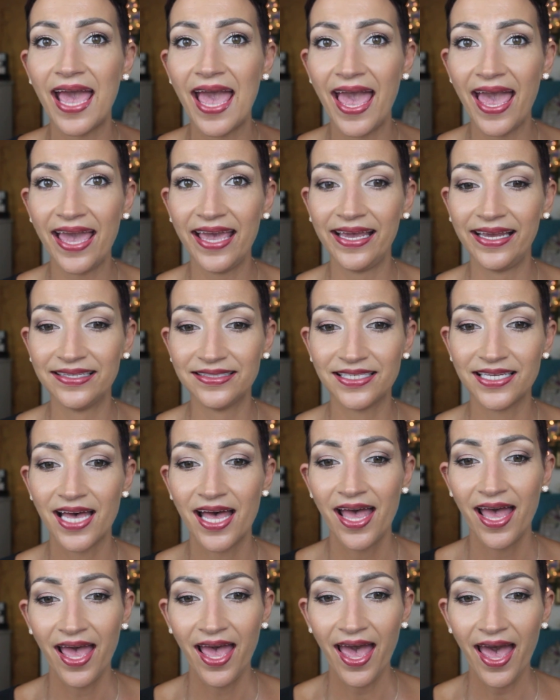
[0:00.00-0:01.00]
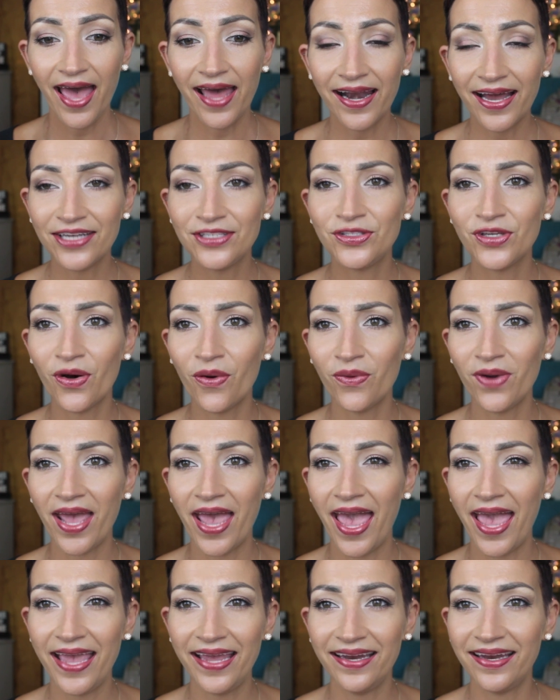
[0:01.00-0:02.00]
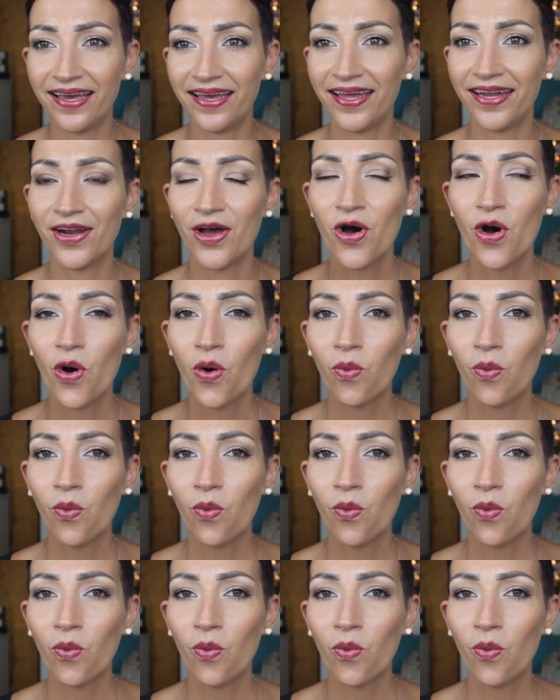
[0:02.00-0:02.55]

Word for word: hate, and I don't hate it.